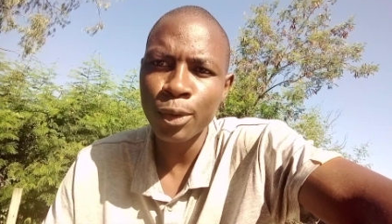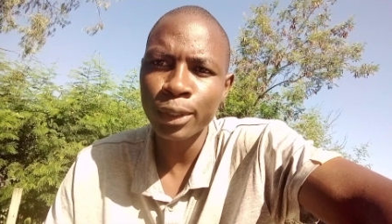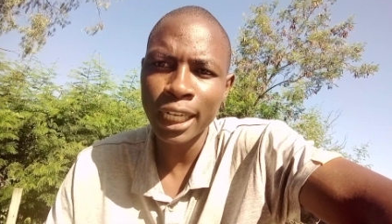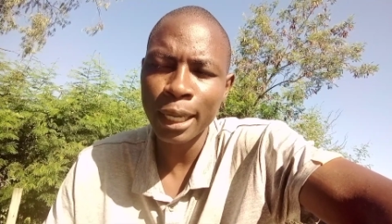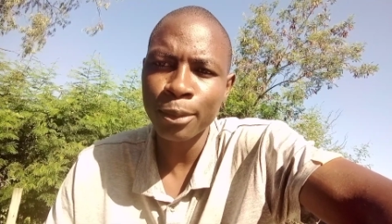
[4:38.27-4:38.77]

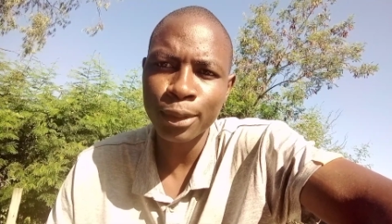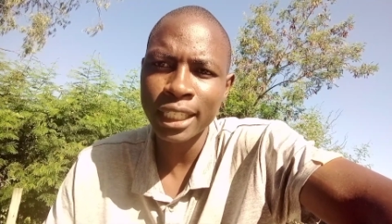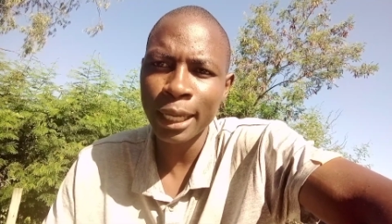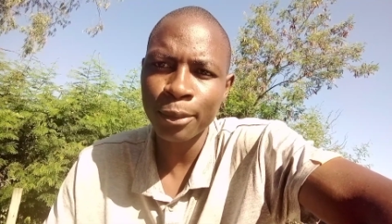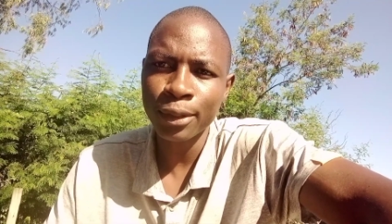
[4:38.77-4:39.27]
good time
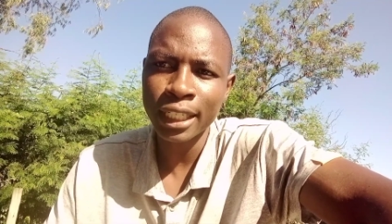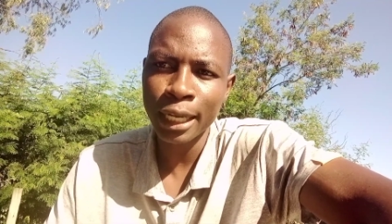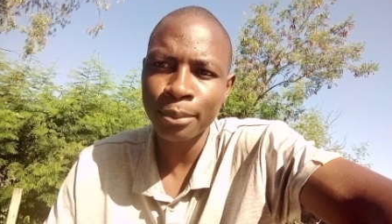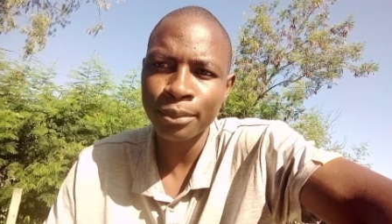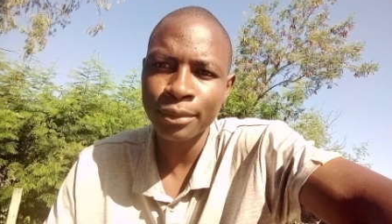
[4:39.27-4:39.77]
good time good
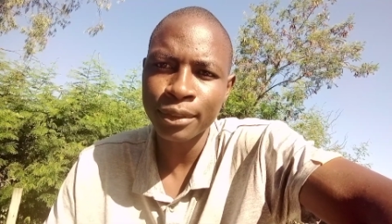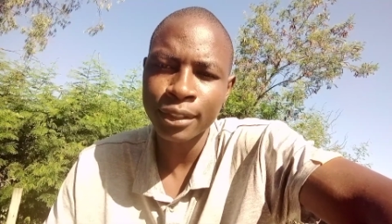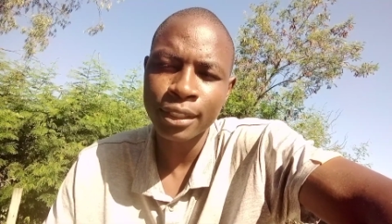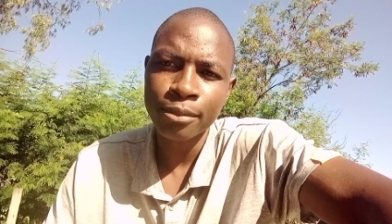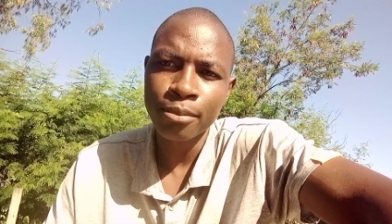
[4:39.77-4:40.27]
time
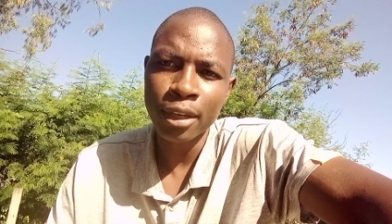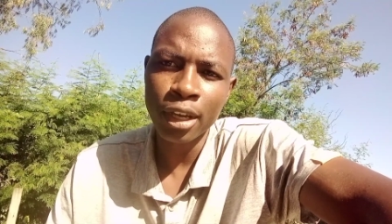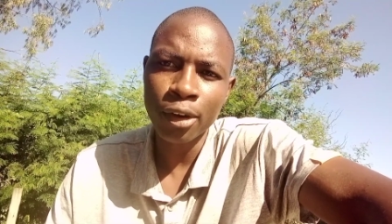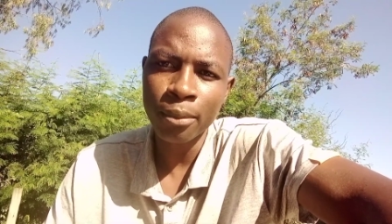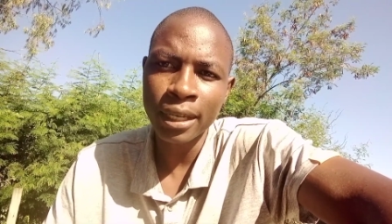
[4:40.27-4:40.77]
make
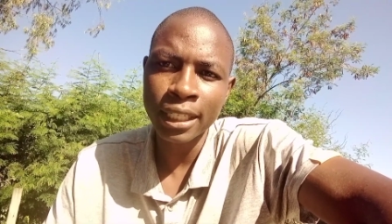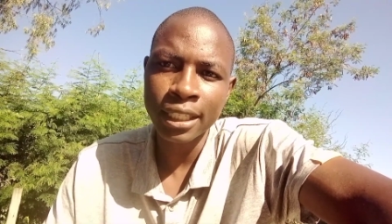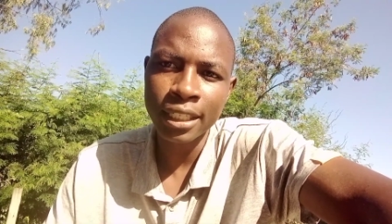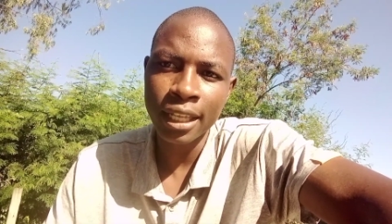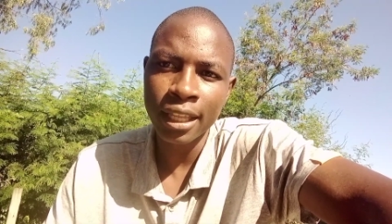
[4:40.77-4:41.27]
your
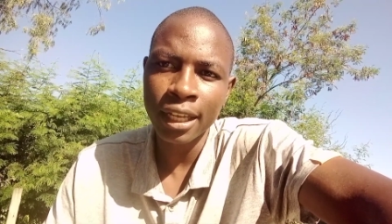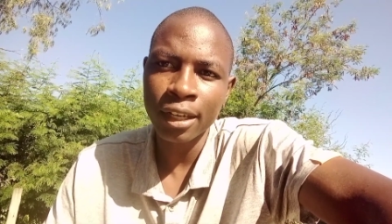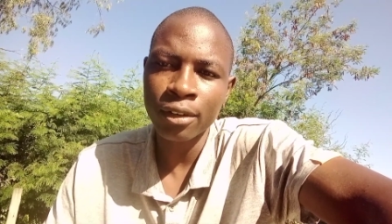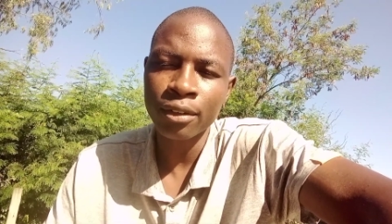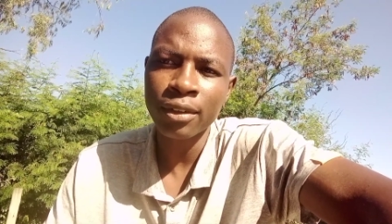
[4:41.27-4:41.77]
comments and
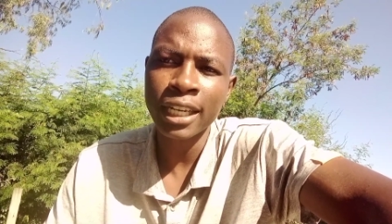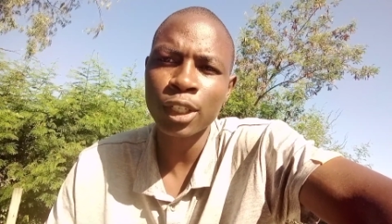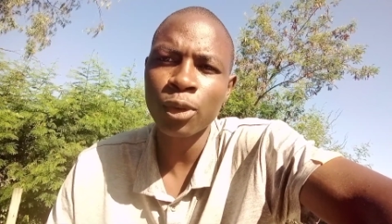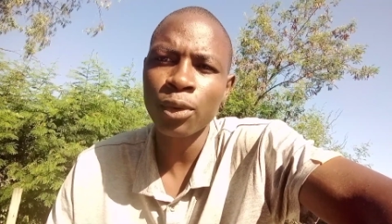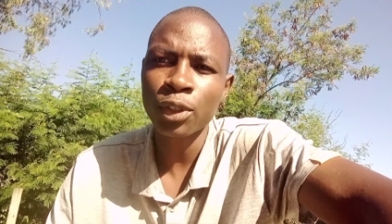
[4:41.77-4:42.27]
then we
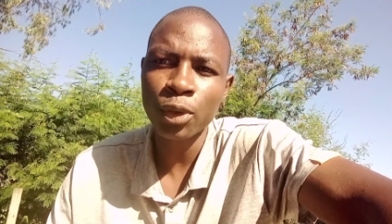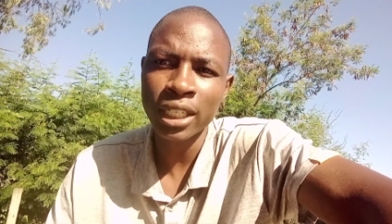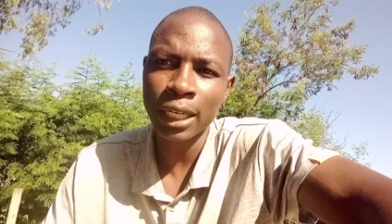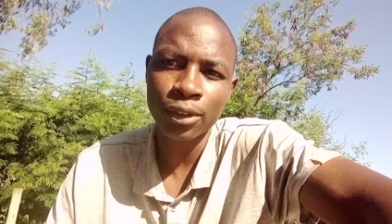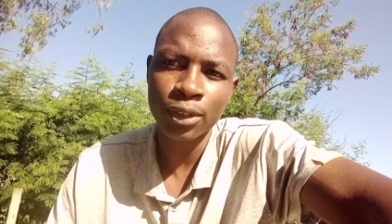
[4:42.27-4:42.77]
get to, to
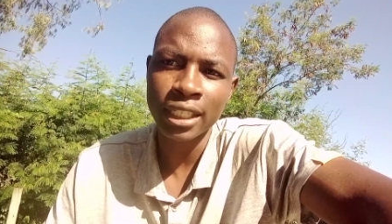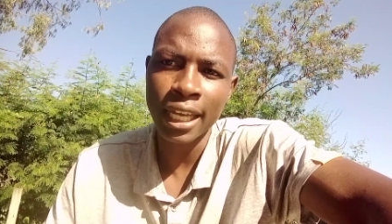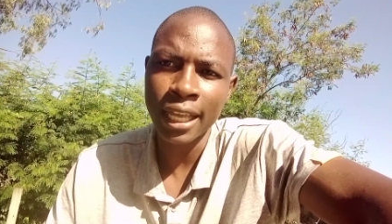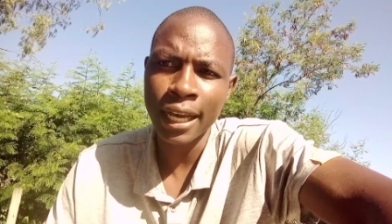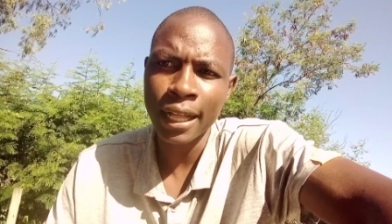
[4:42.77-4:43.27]
reach out to each
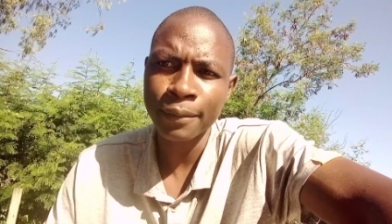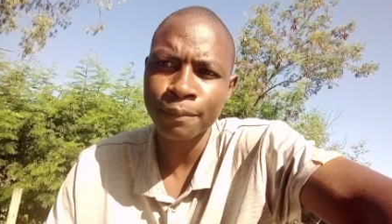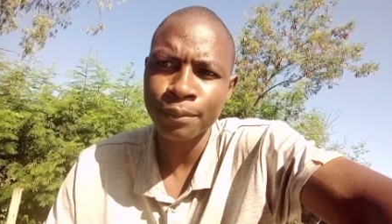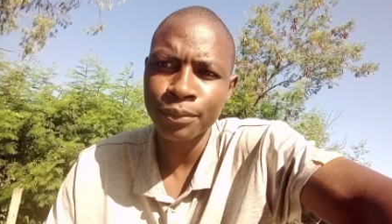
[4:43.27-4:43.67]
other